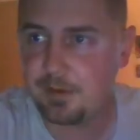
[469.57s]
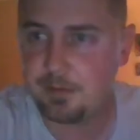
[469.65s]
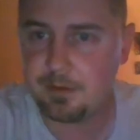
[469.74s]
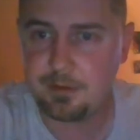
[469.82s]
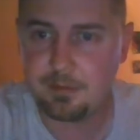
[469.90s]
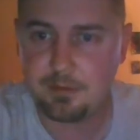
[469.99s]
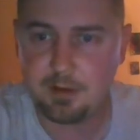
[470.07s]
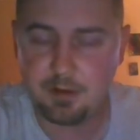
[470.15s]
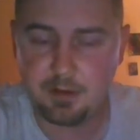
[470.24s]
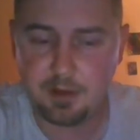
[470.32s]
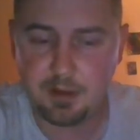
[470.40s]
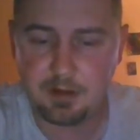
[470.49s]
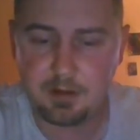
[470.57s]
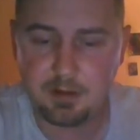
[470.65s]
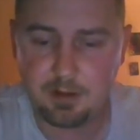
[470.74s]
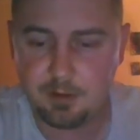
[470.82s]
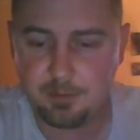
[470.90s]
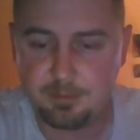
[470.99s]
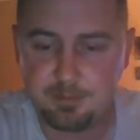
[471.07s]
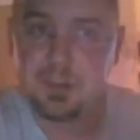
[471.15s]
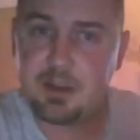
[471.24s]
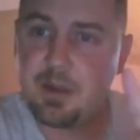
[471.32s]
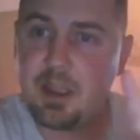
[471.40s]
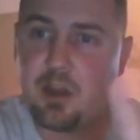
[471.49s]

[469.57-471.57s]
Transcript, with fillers: I want to run that. Um, anyway,